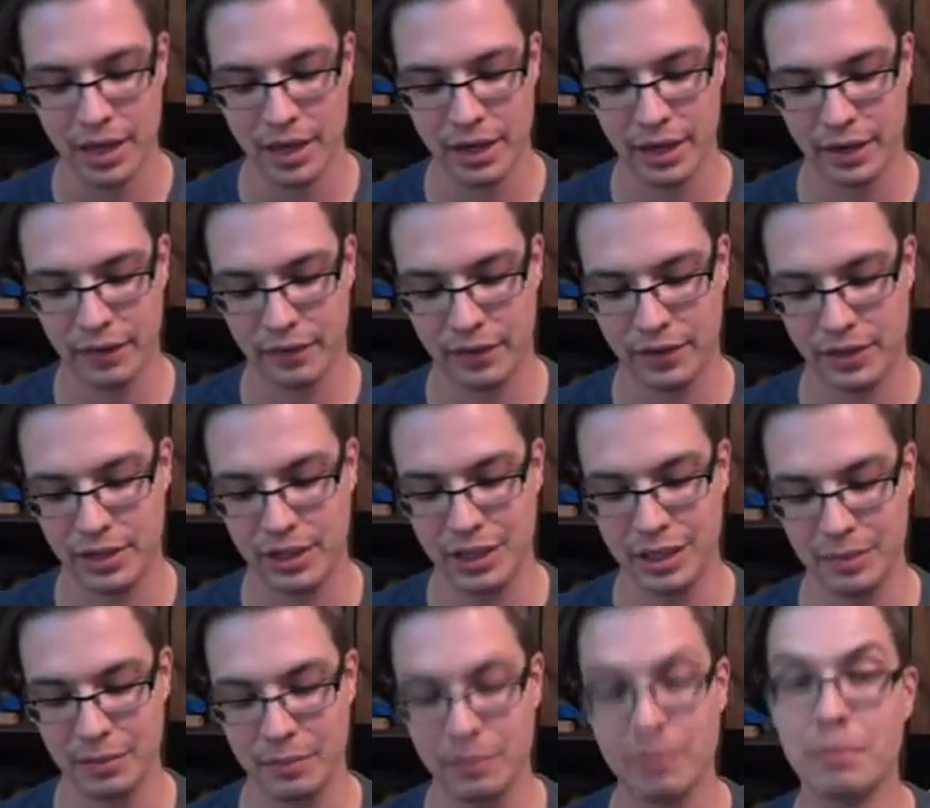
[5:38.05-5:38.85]
Now if you
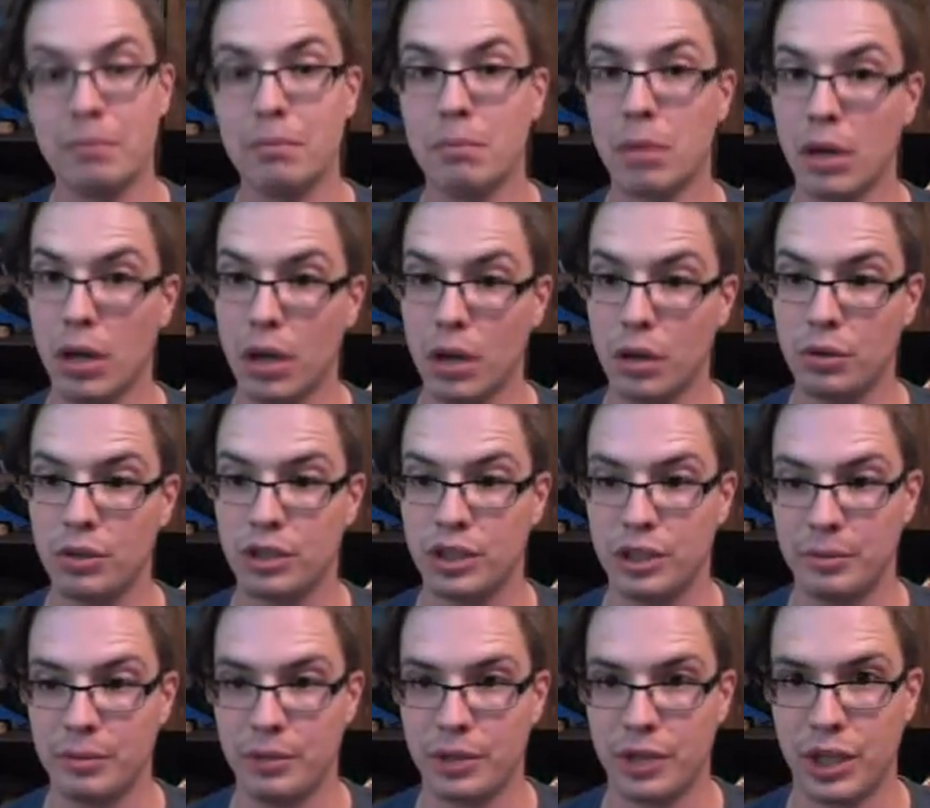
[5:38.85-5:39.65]
see below
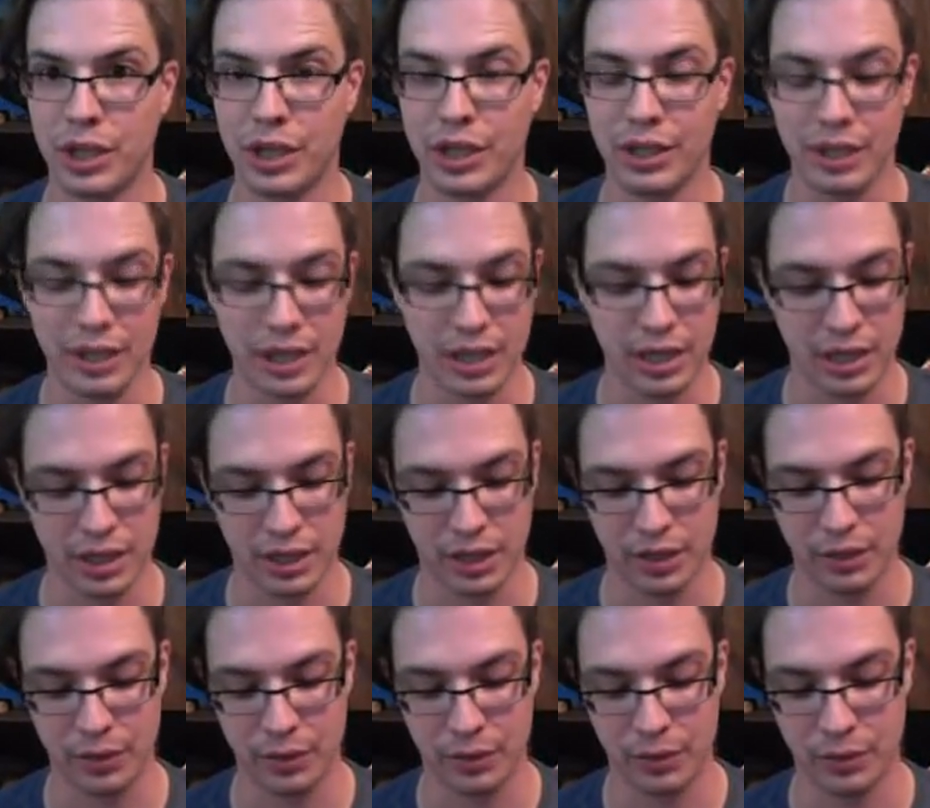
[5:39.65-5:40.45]
Chimchar,
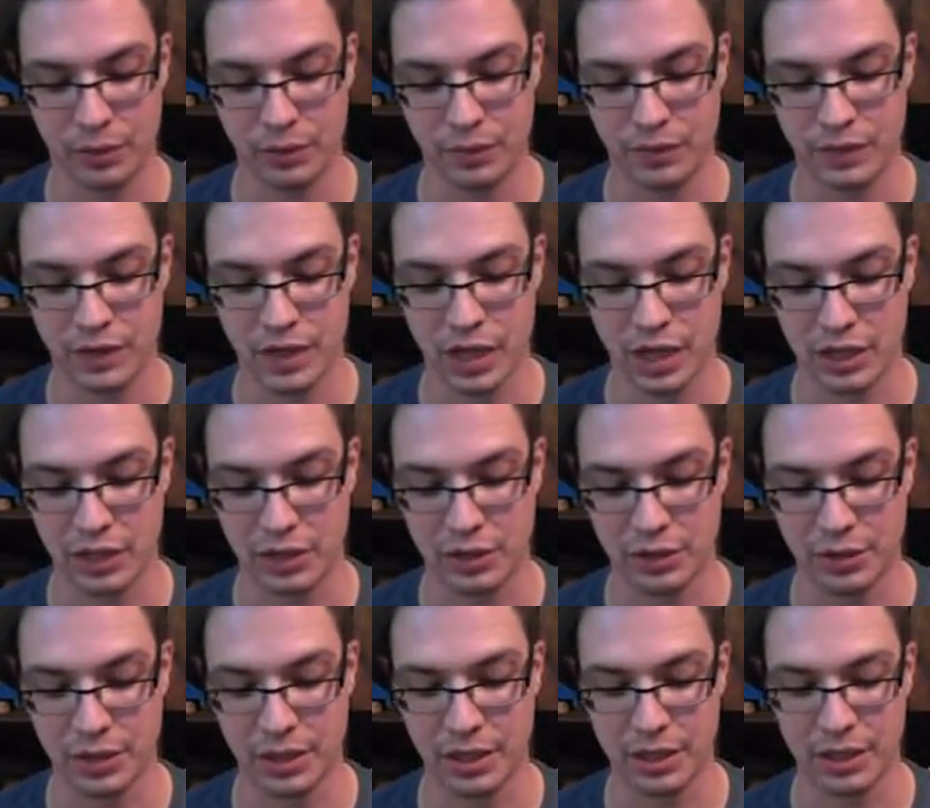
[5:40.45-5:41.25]
you've got
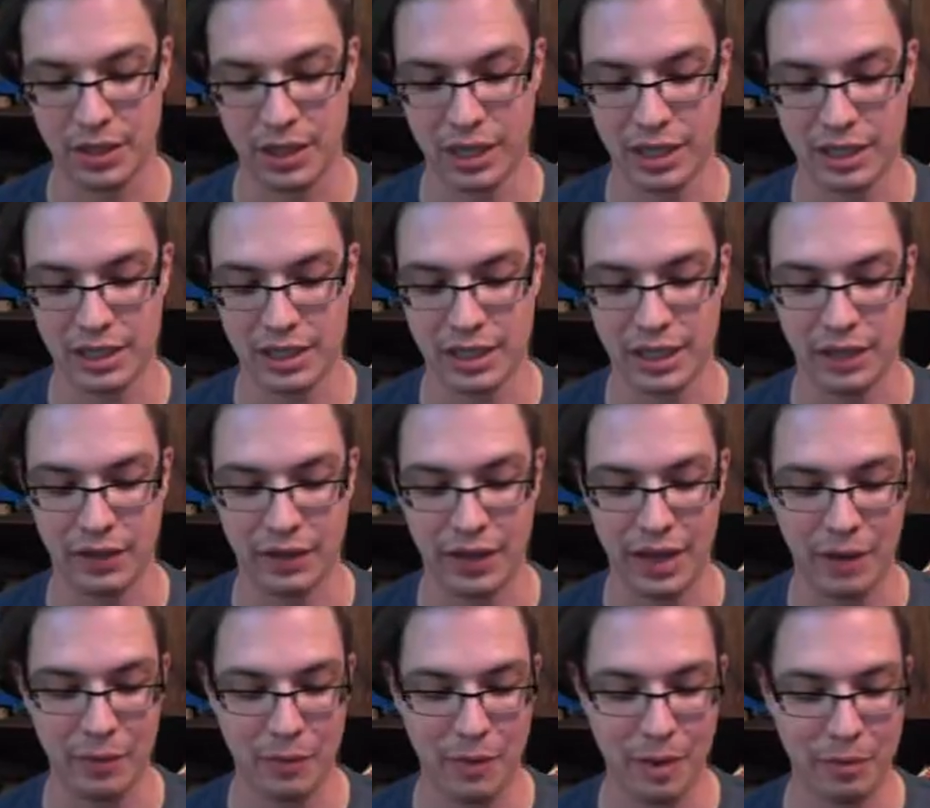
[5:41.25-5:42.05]
two little dots there.
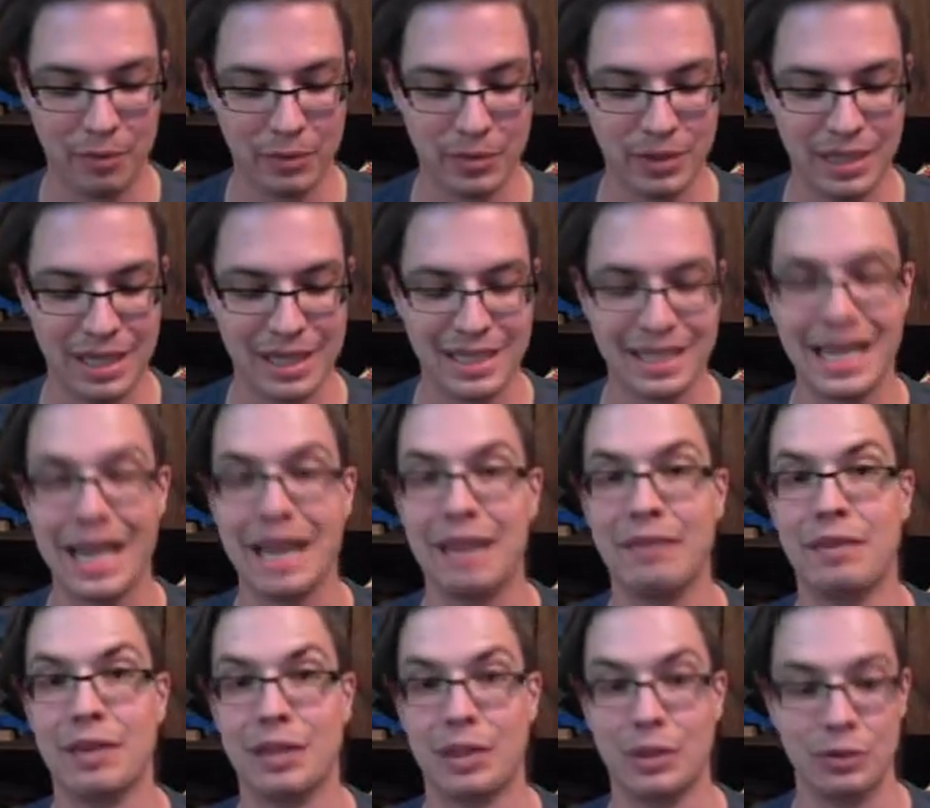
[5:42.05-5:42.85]
That represents
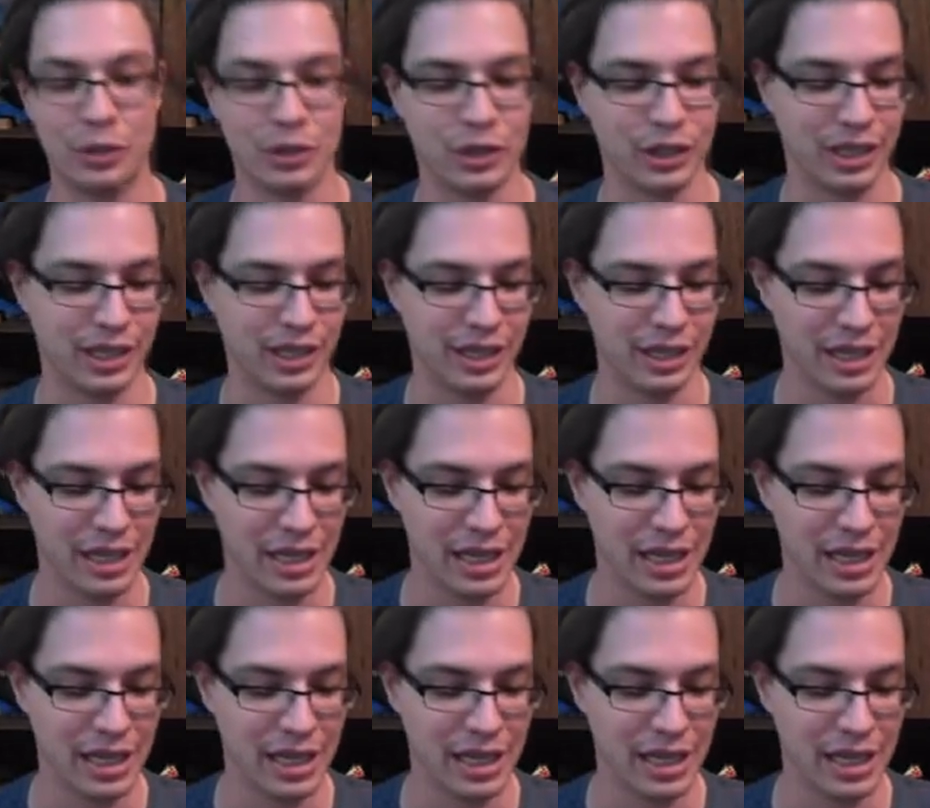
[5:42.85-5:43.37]
evolution.